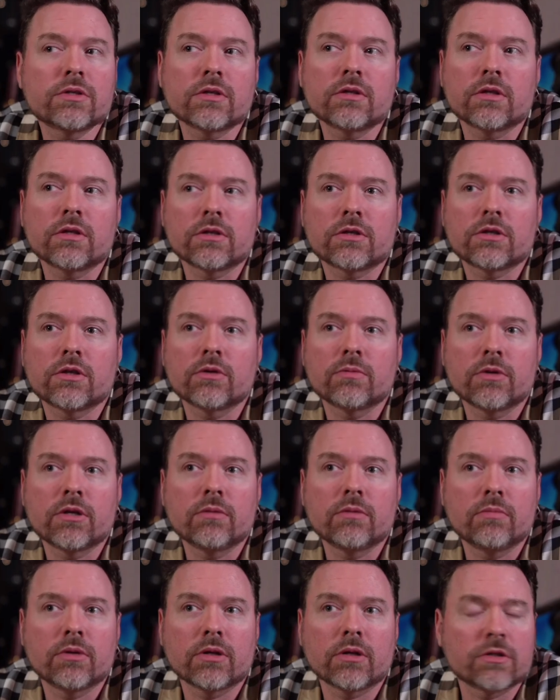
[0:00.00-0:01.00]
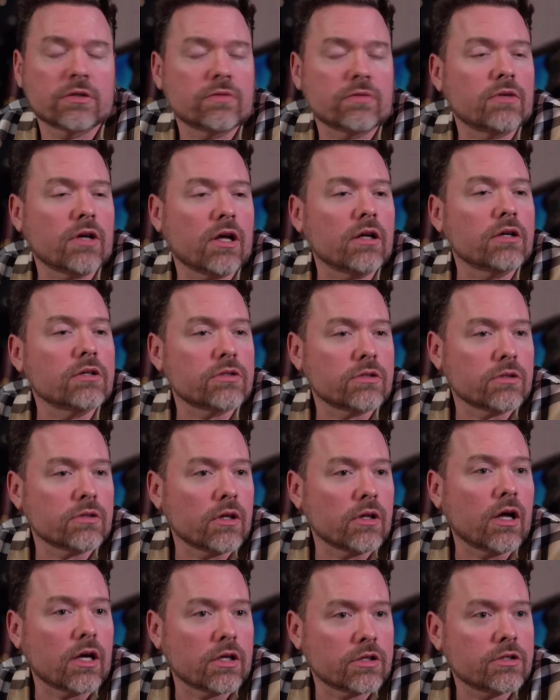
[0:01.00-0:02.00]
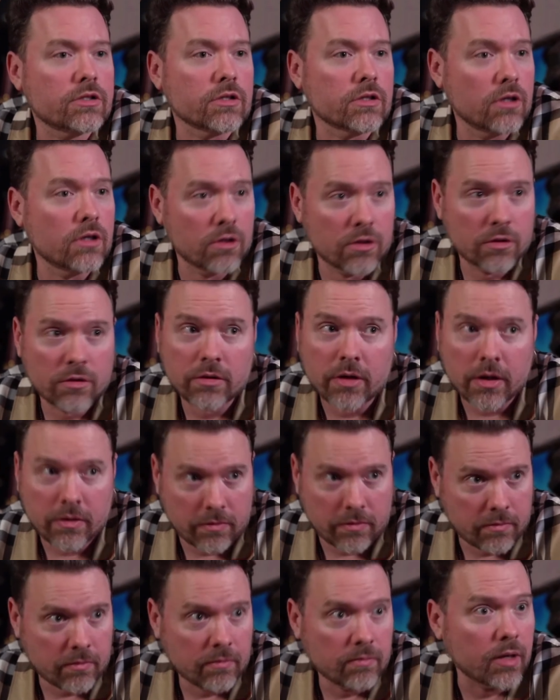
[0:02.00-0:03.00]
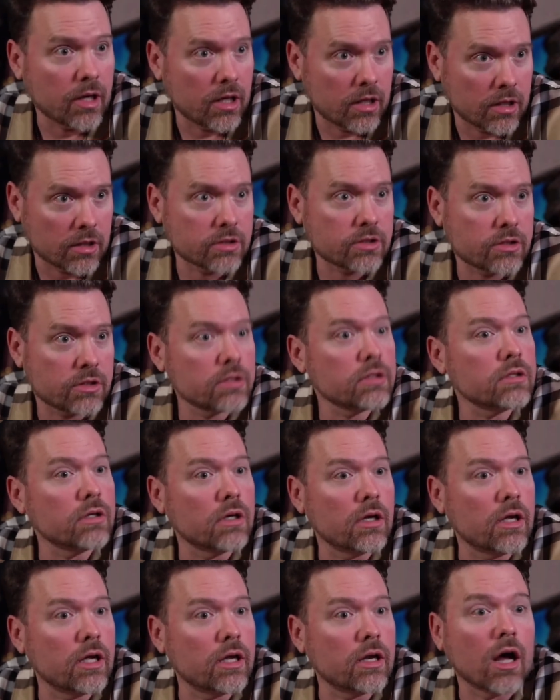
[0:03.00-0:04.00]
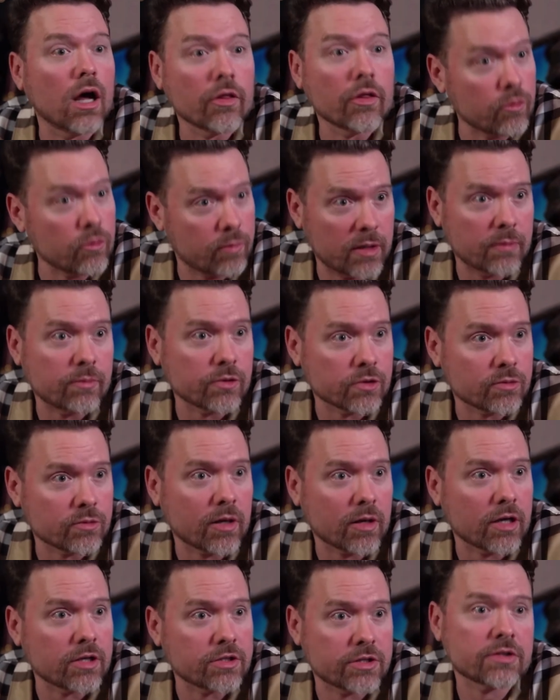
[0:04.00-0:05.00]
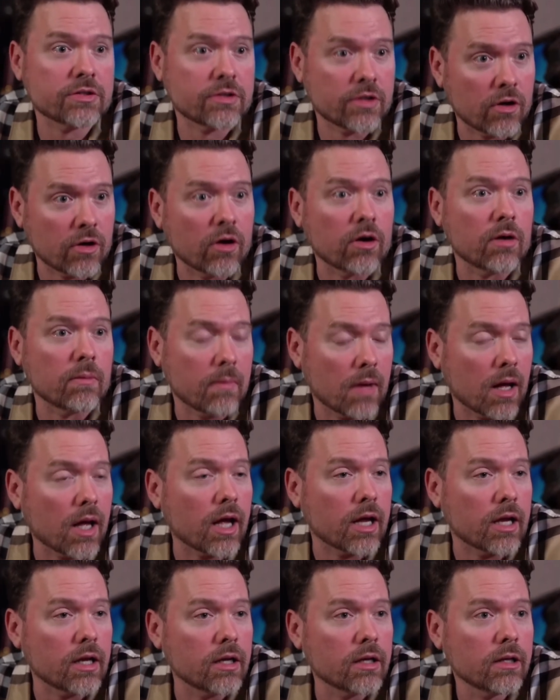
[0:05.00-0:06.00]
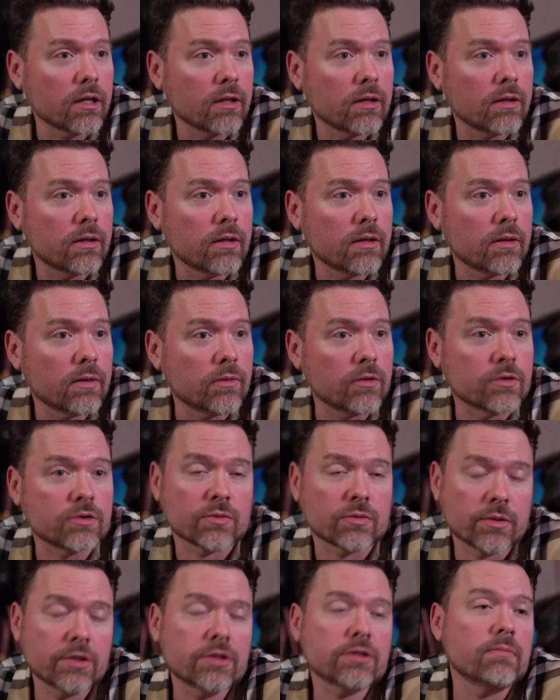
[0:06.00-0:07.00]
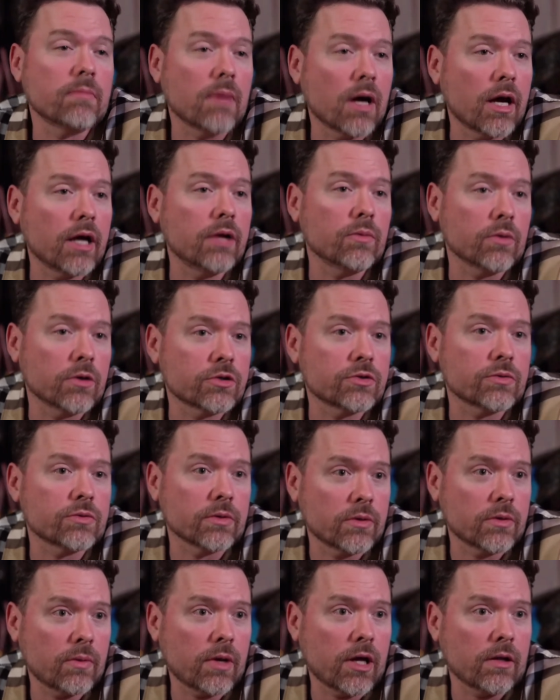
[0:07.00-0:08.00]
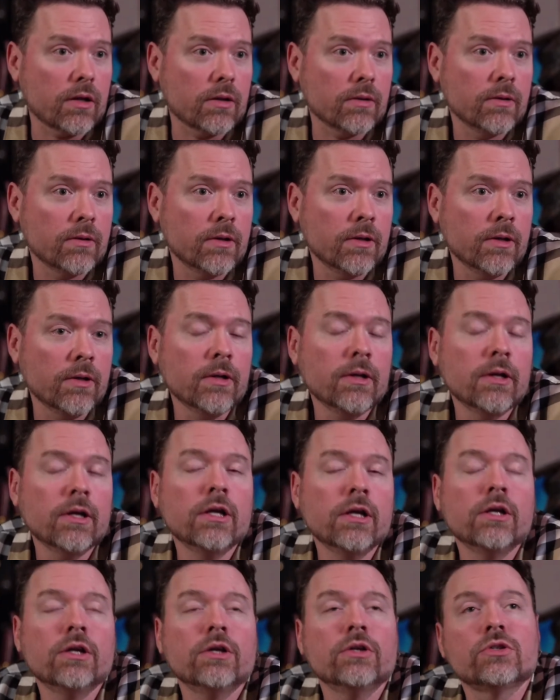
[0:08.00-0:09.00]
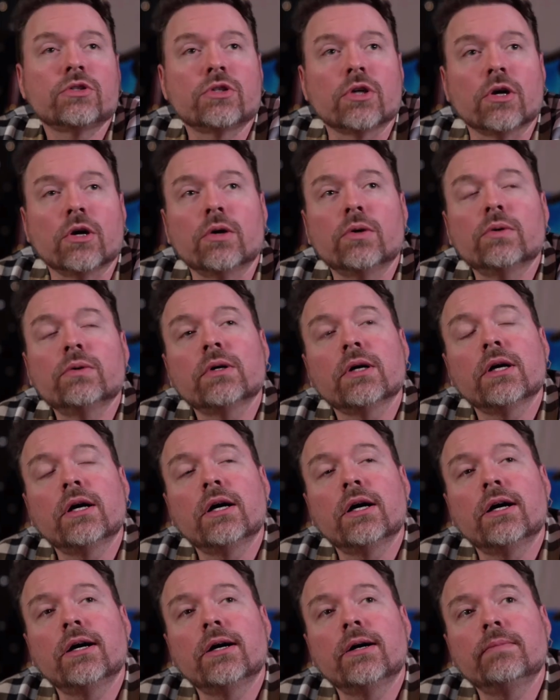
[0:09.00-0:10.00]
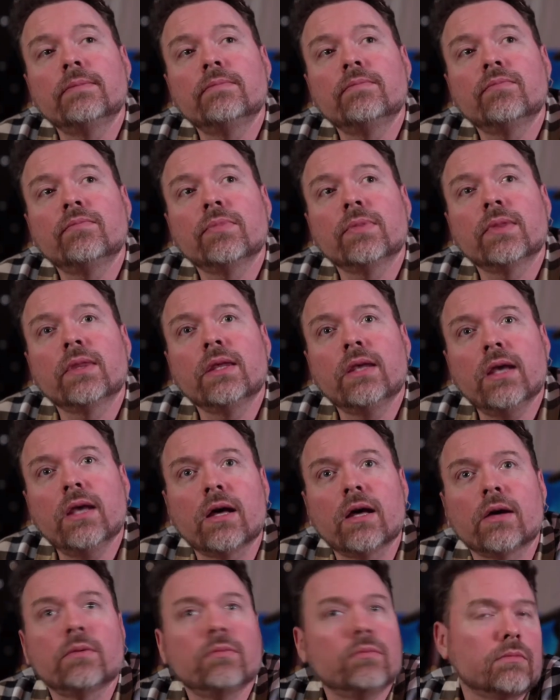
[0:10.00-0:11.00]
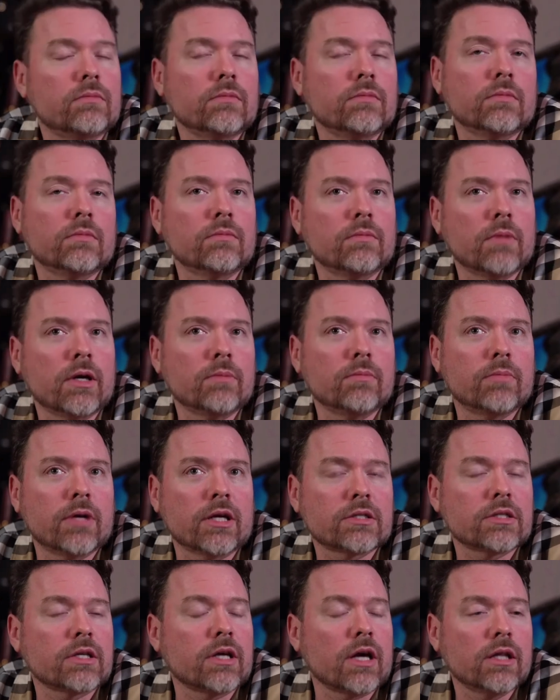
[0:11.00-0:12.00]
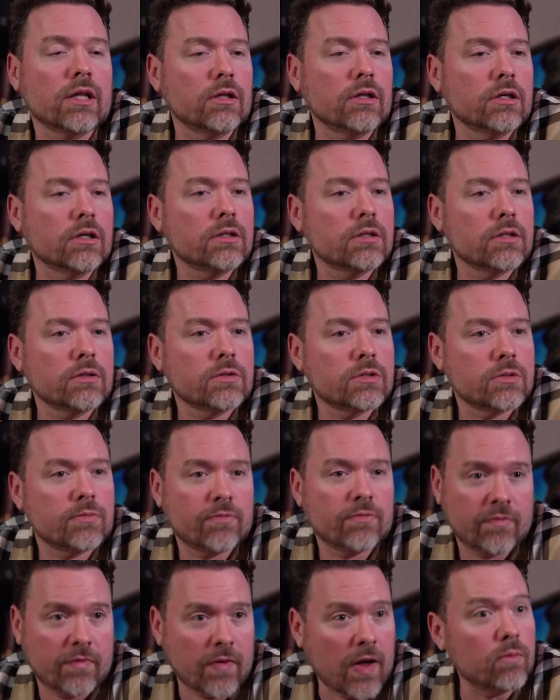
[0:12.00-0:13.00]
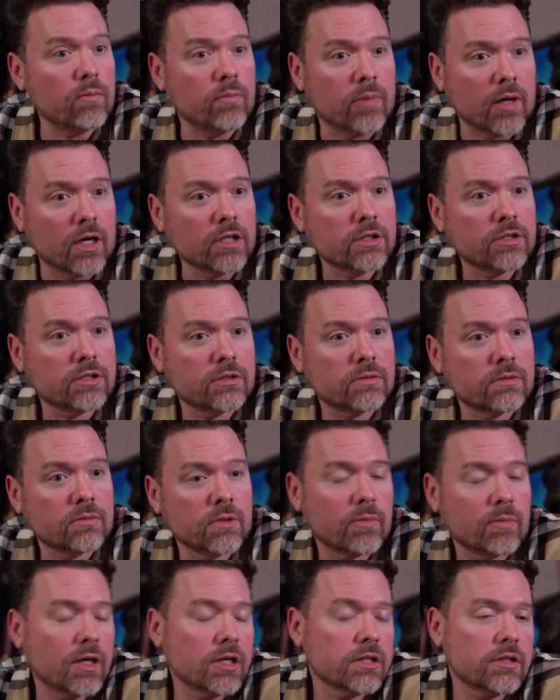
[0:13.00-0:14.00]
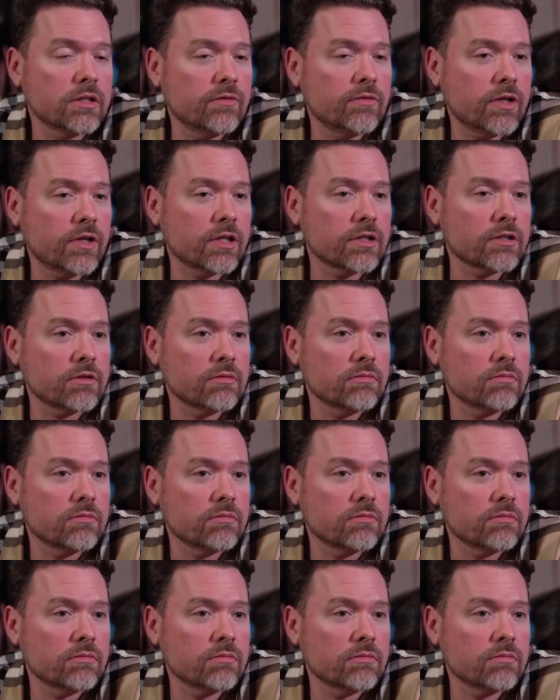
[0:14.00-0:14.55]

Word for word: that so many billions of dollars are lost to code yeah. bugs in other people's projects yeah. that aren't mine. There's a reason mine works really well. So, um, yeah, my best guy looked and found bugs, and the bugs need fixed.